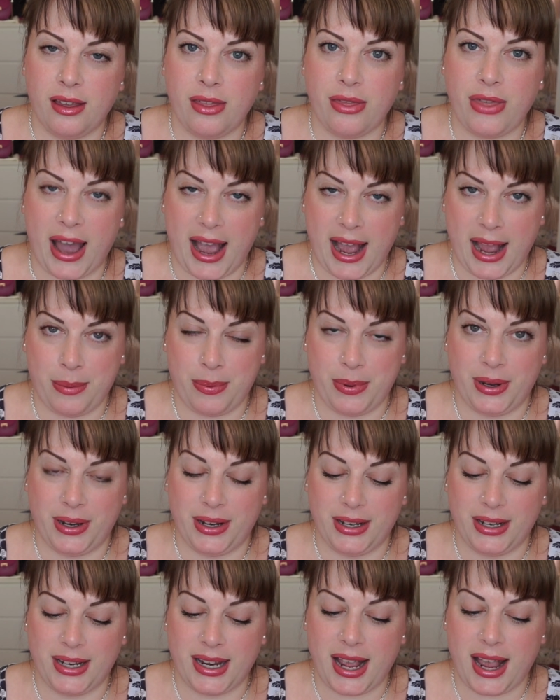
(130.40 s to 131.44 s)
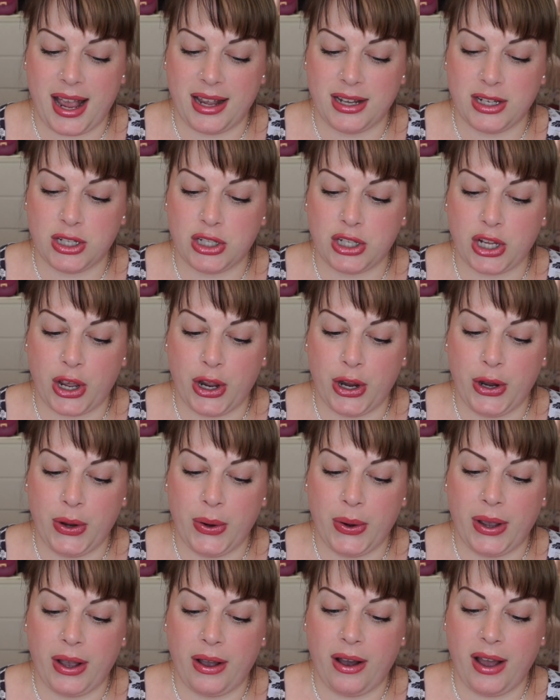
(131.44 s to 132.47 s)
That happened.
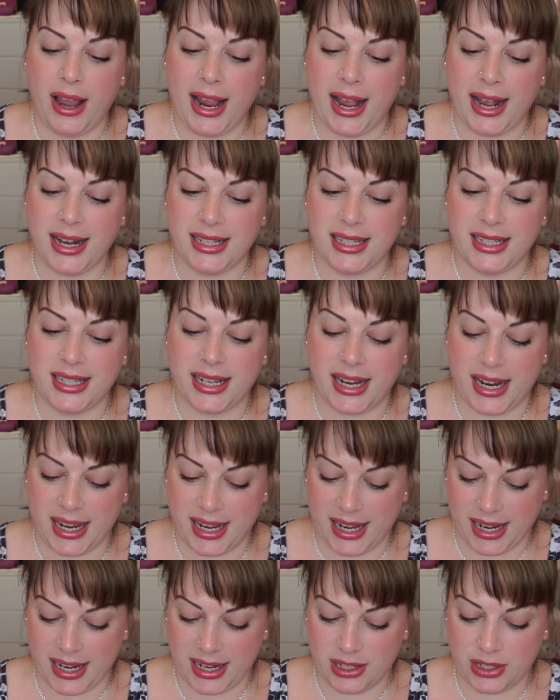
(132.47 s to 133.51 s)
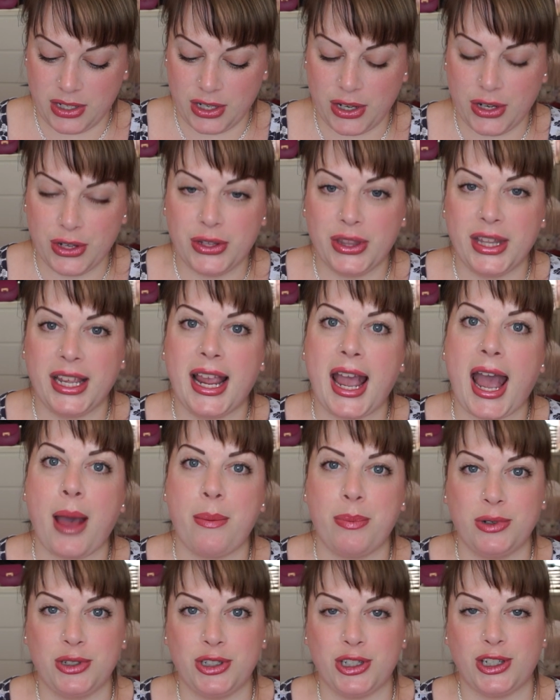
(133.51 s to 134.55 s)
So I had to take it to the
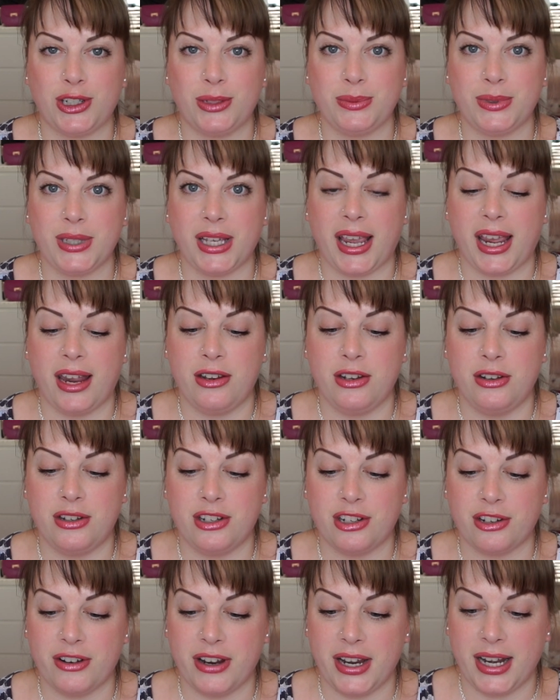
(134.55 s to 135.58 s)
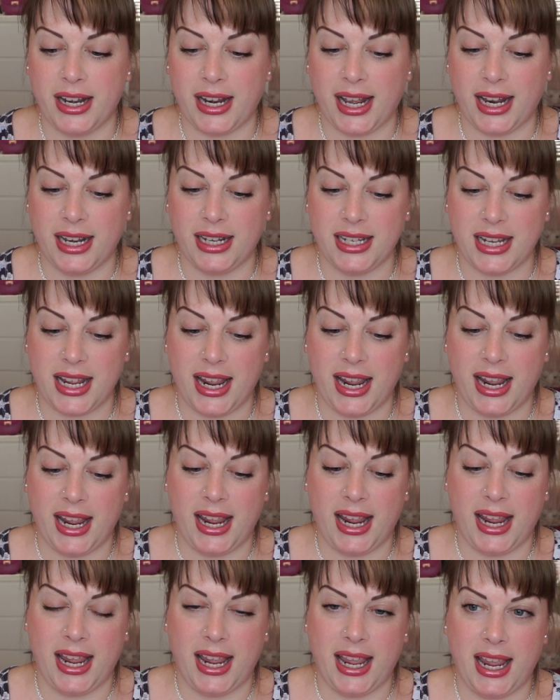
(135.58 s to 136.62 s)
Apple shop to get a new screen, and
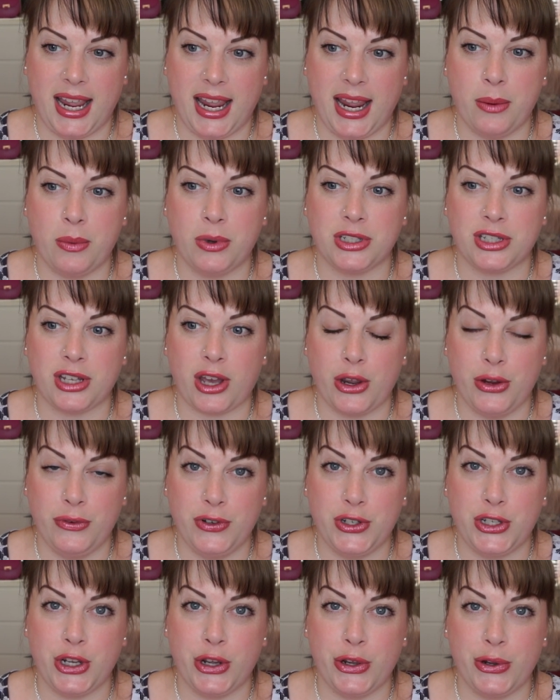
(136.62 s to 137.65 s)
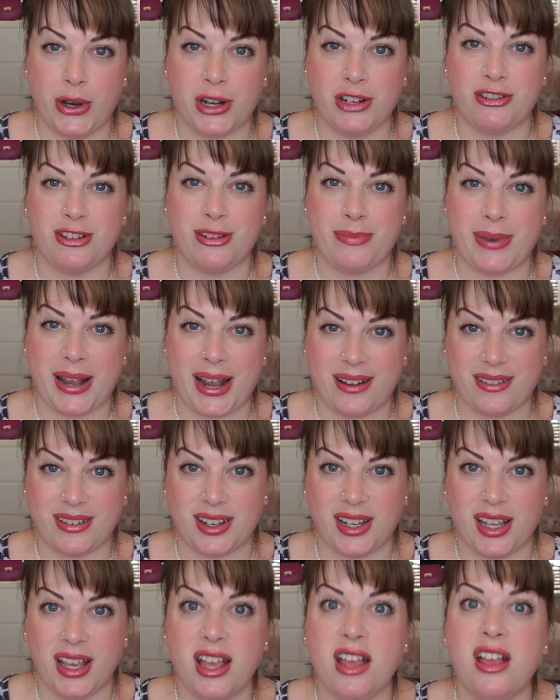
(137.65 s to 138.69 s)
it was over
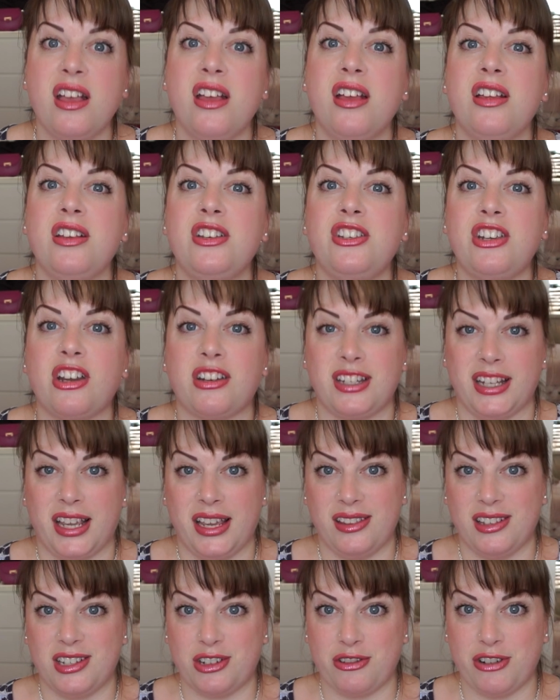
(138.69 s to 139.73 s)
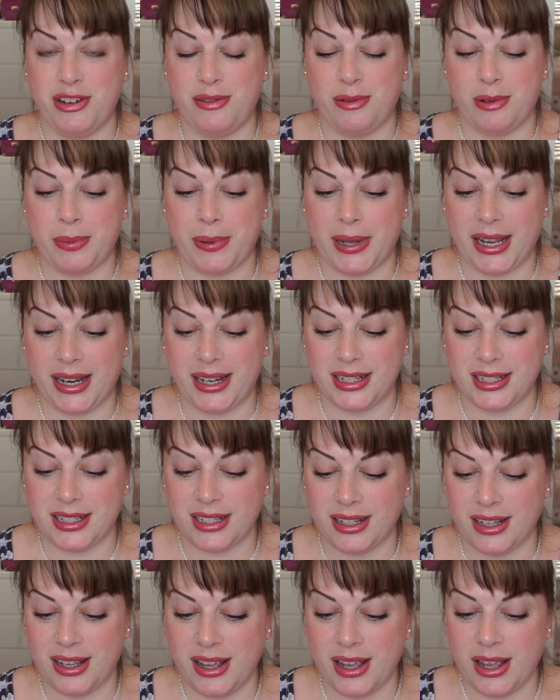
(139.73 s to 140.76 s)
£200 just to get the screen replaced,